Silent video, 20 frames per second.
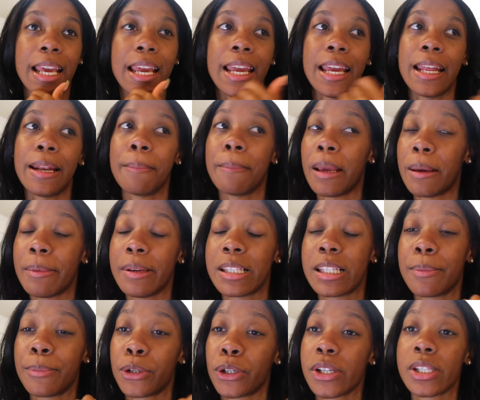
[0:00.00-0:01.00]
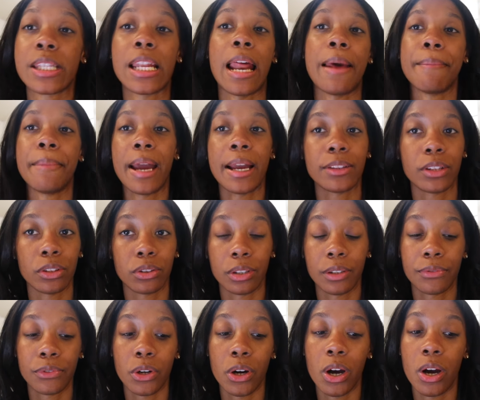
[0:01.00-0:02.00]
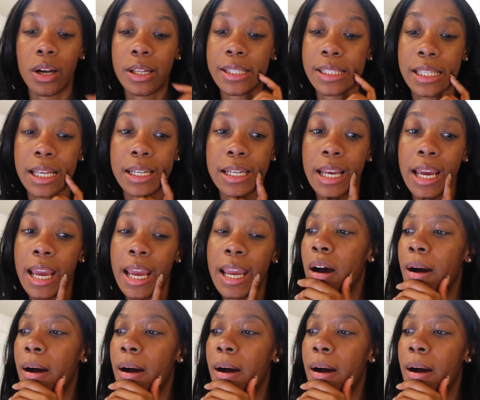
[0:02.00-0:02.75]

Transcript: and maybe some girls that I met at the thrift crawl on Sunday.